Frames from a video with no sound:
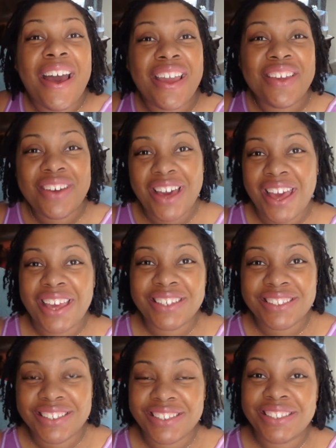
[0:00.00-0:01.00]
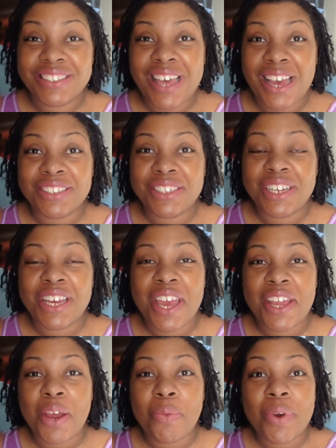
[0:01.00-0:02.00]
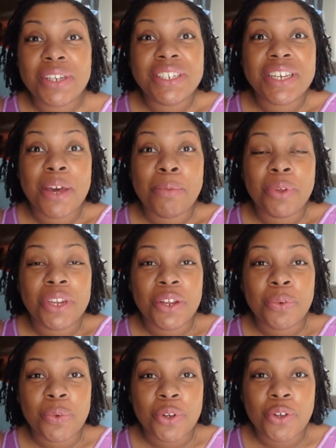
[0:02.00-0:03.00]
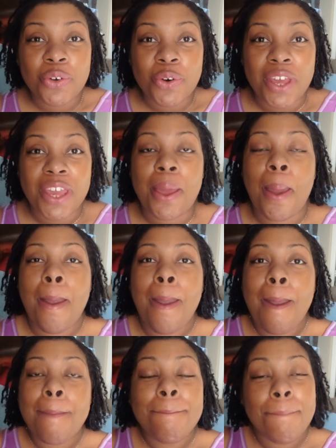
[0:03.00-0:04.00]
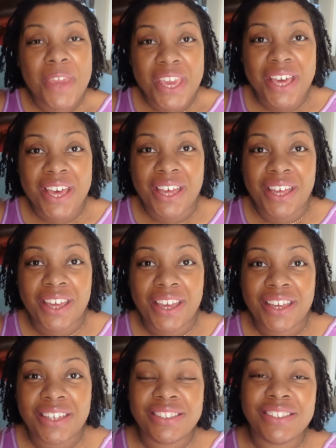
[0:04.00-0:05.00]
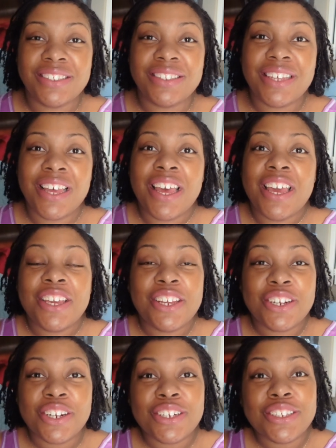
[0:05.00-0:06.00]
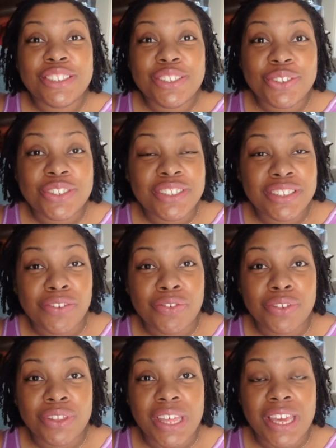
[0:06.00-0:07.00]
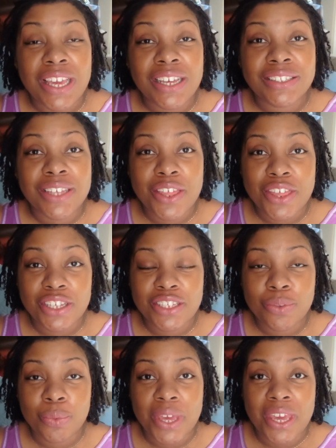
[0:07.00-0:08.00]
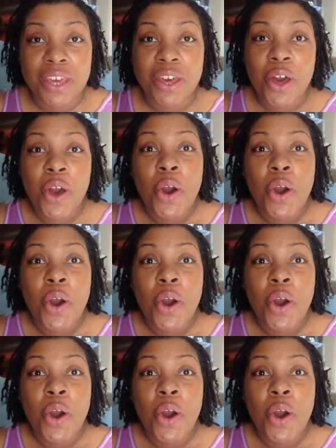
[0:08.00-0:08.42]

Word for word: Hi you guys, this is Sasha and I wanted to come on here real quick because your girl is doing several things this week.